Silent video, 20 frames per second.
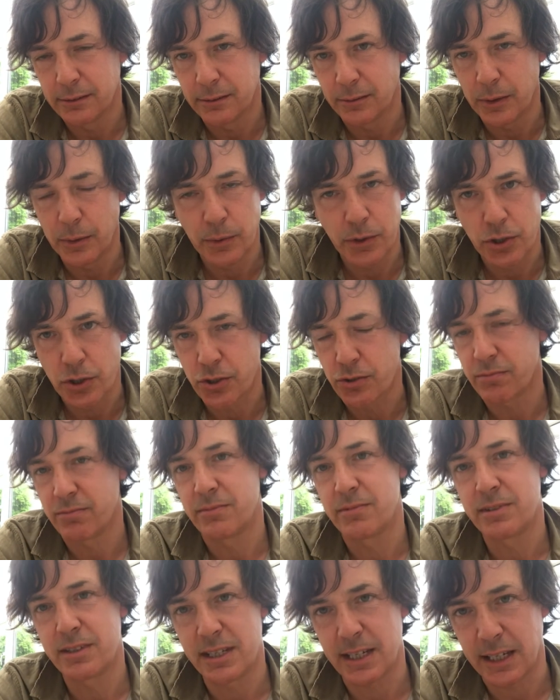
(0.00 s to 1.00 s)
we were just
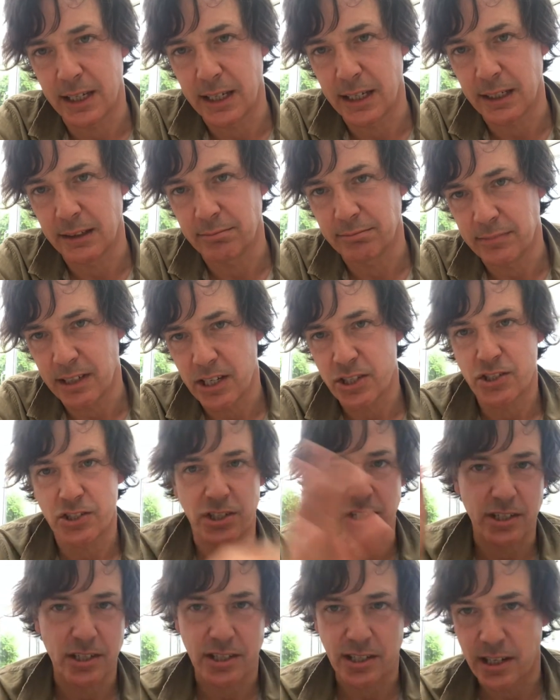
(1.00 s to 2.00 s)
singing Yes,
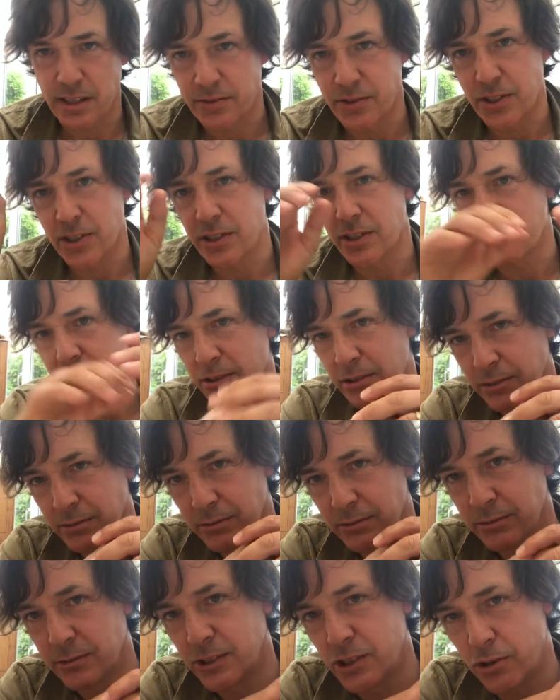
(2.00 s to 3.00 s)
Jesus Loves Us and
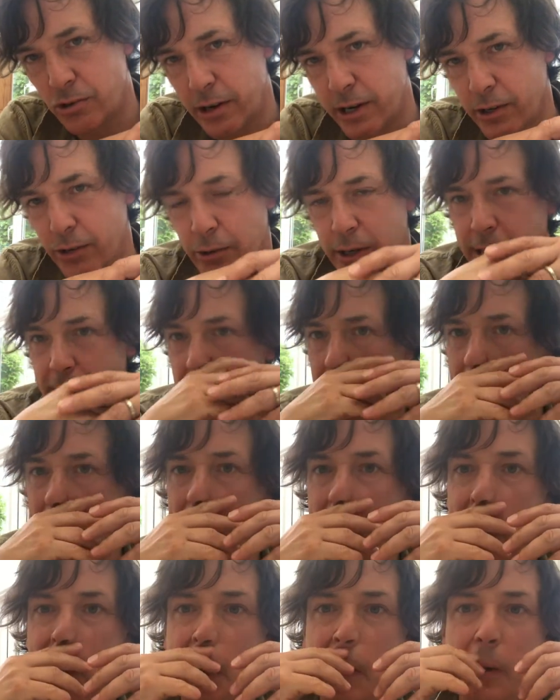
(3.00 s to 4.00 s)
crayoning, you